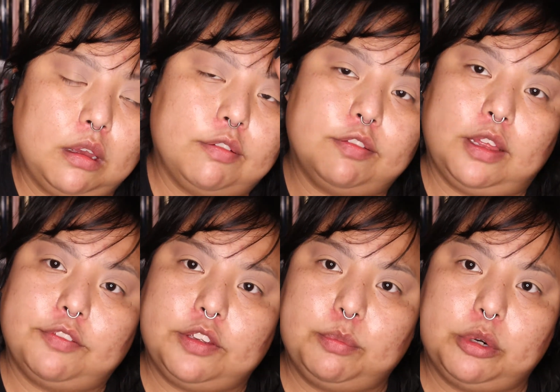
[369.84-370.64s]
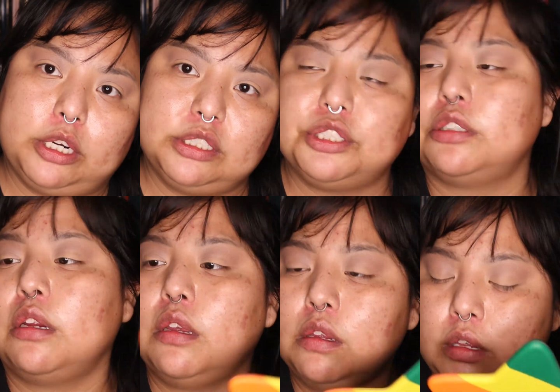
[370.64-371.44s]
a fluffy brush
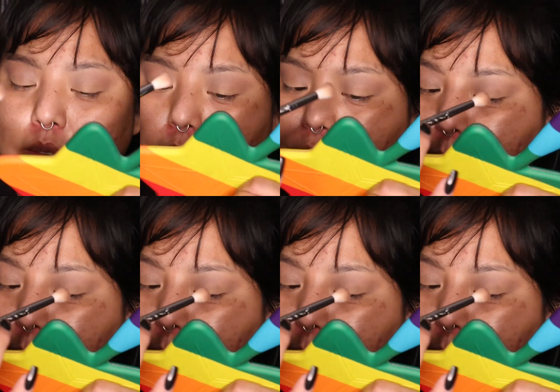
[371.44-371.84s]
is